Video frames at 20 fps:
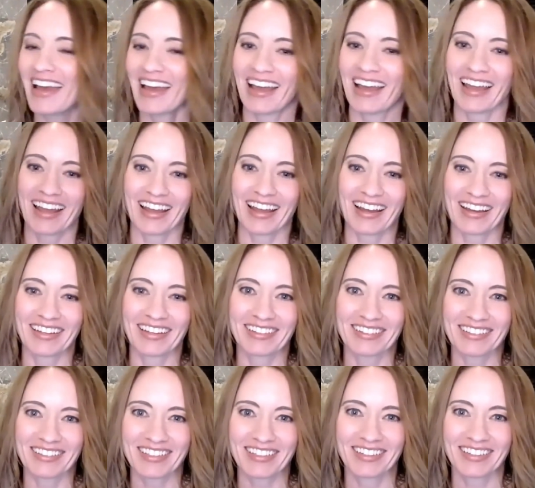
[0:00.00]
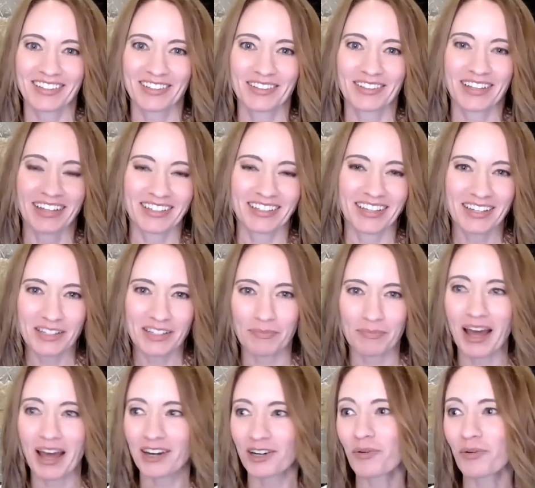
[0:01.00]
And it doesn't
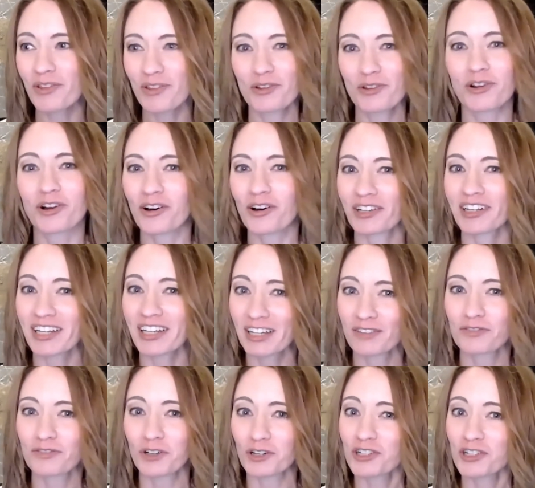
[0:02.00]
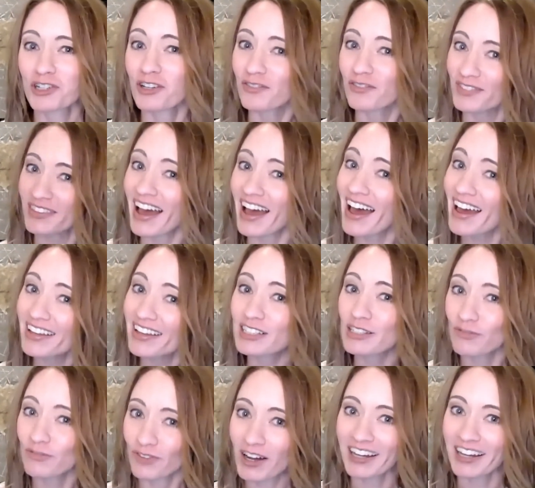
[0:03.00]
matter whether you call it a GIF or a GIF. That is
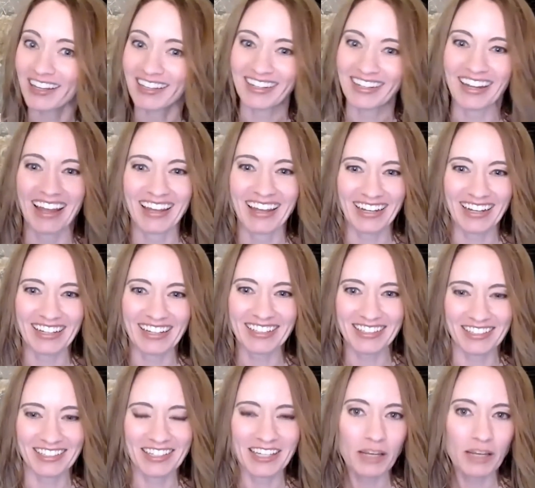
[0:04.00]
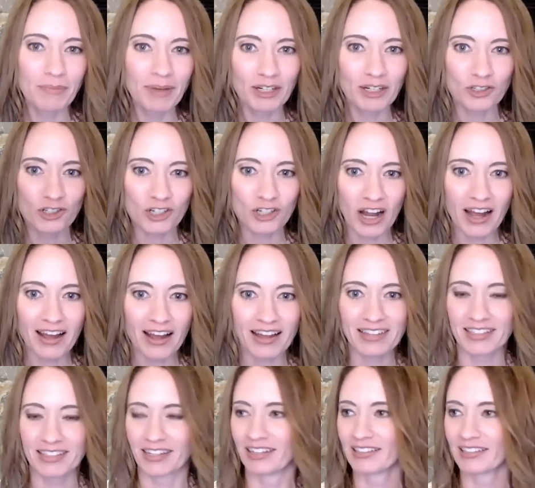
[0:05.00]
fun. And it gets the team energized
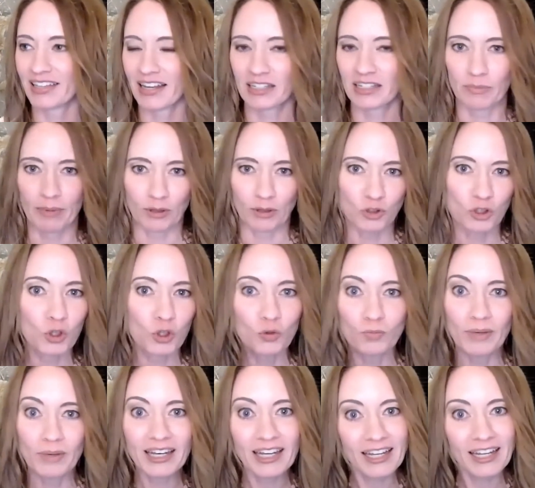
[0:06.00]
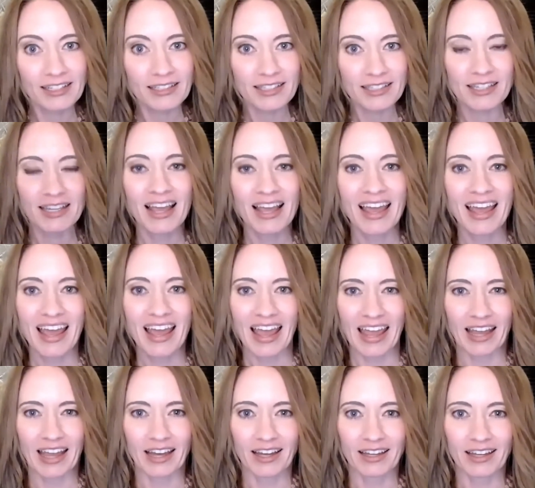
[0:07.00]
and it takes about 2 minutes.
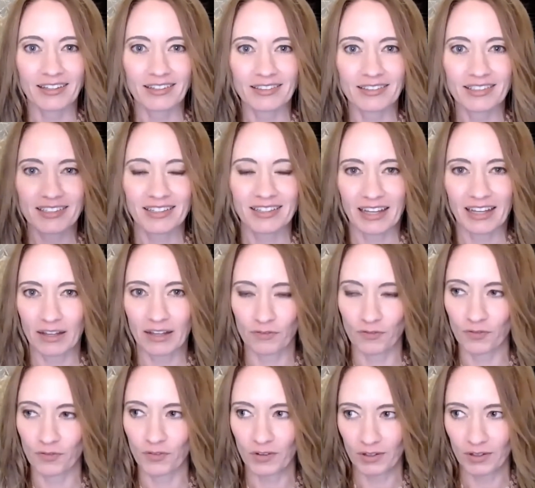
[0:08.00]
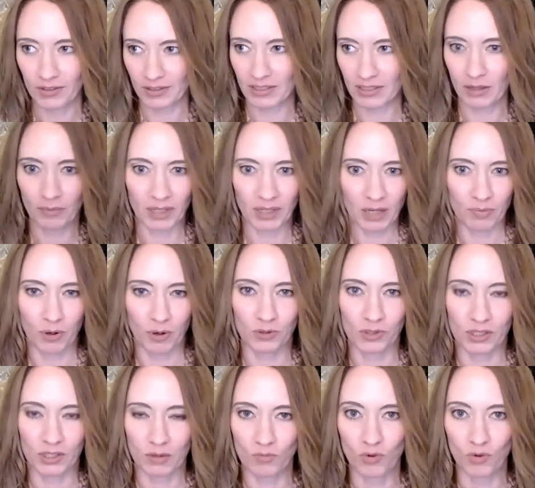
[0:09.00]
And if somebody posts
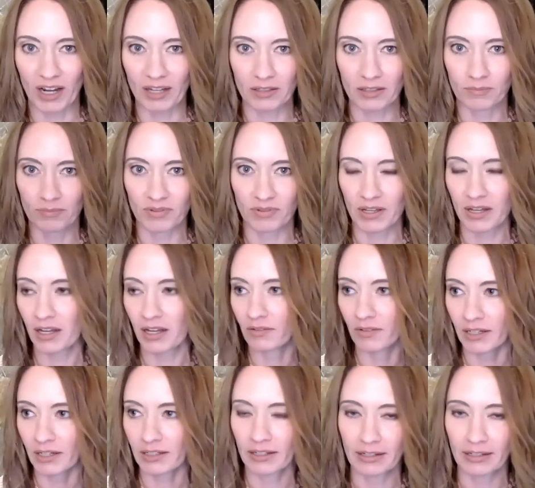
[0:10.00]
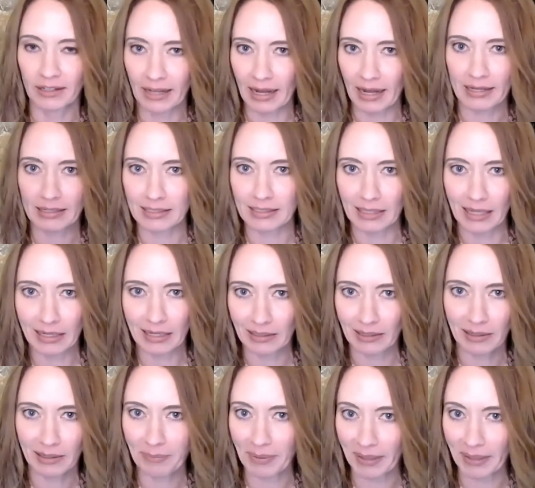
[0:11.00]
some random thing like a guy sliding
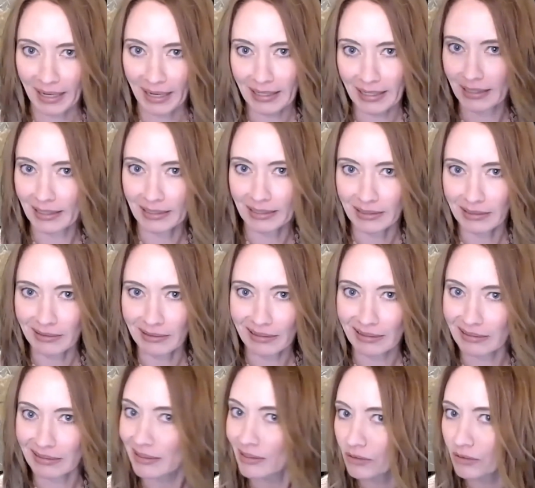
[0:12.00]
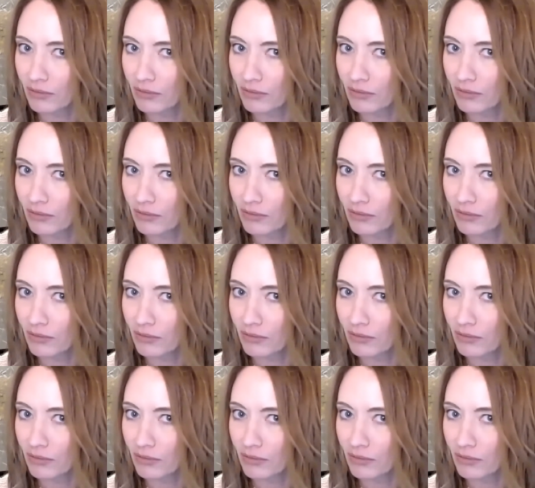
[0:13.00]
on a banana and you're like,